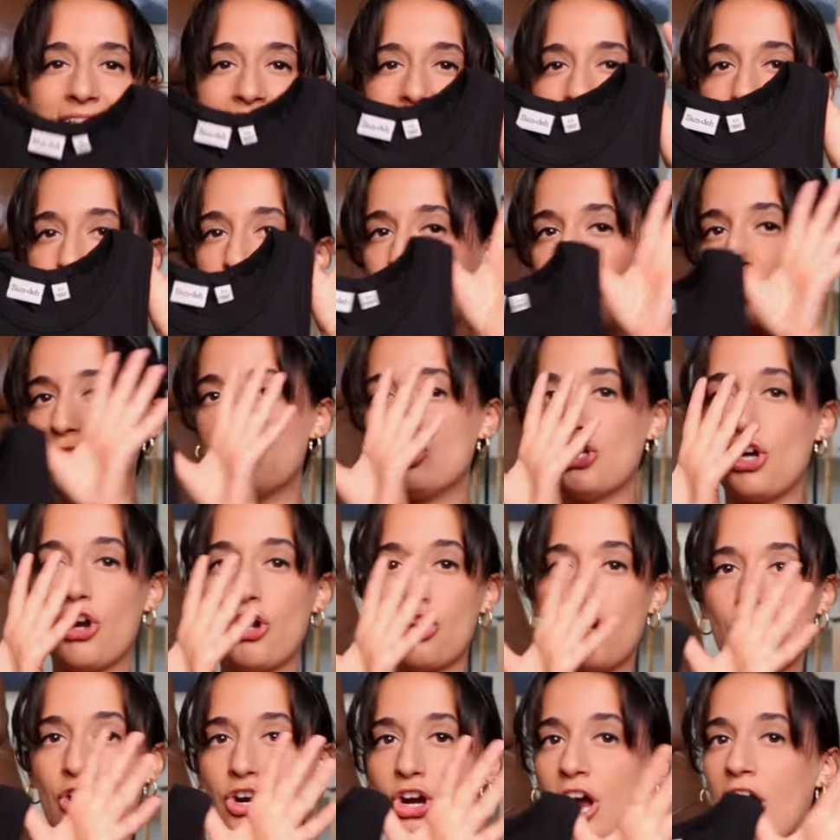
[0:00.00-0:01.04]
that were a
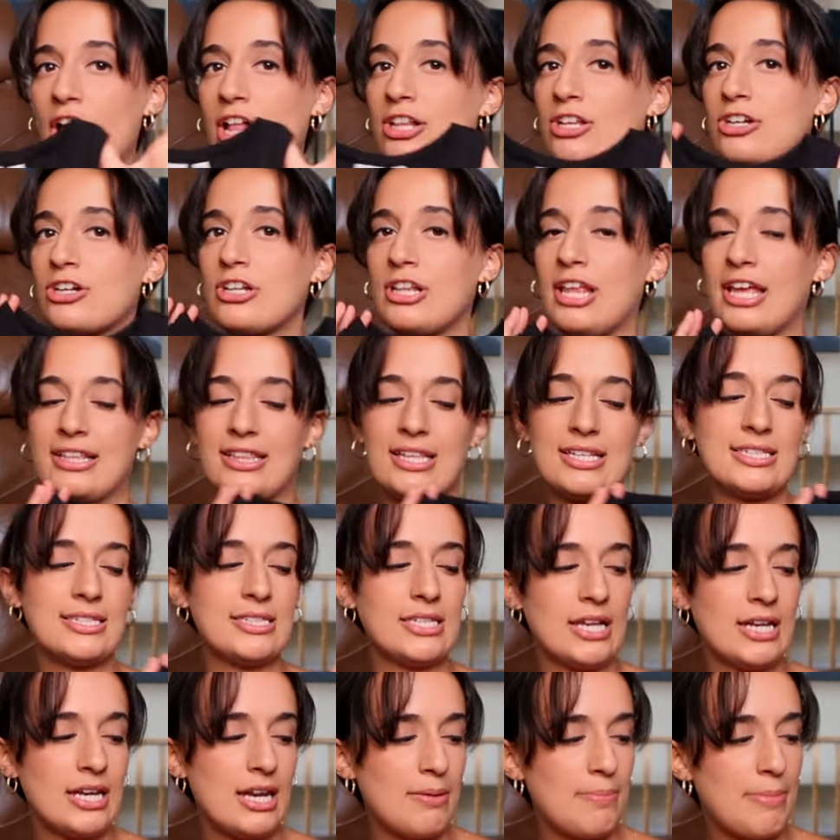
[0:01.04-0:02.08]
darker color, like the
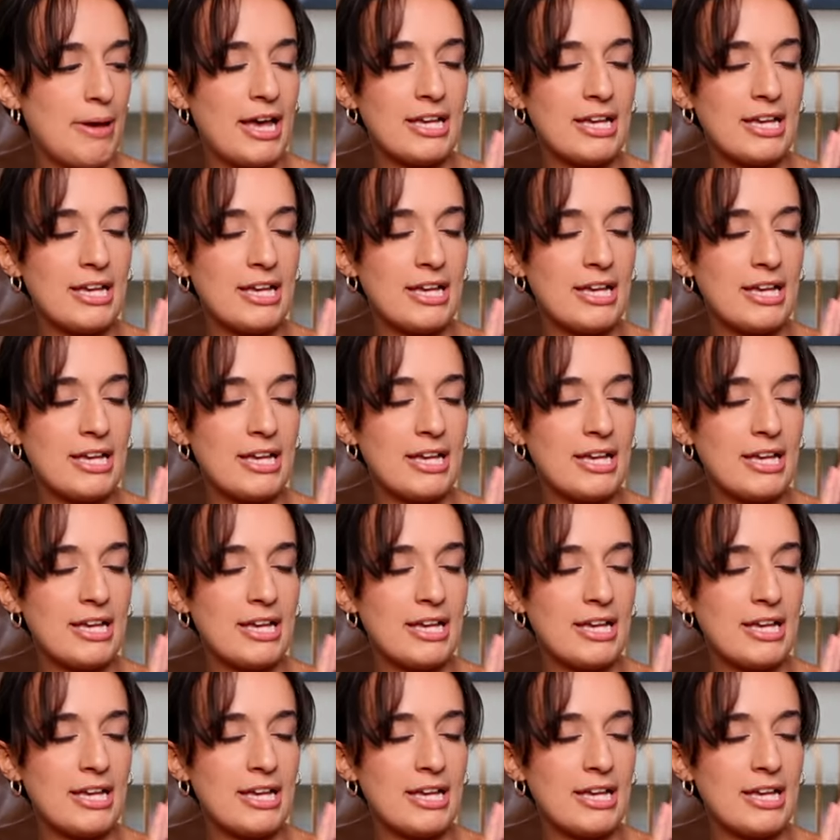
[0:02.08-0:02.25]
Sunday